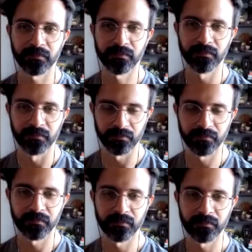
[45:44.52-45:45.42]

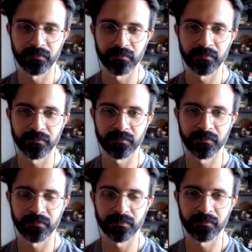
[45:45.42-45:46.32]

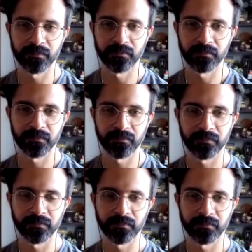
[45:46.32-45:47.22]

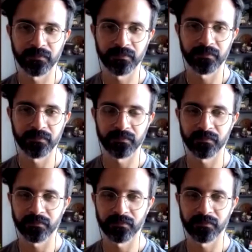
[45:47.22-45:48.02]
No words are spoken by the person on screen.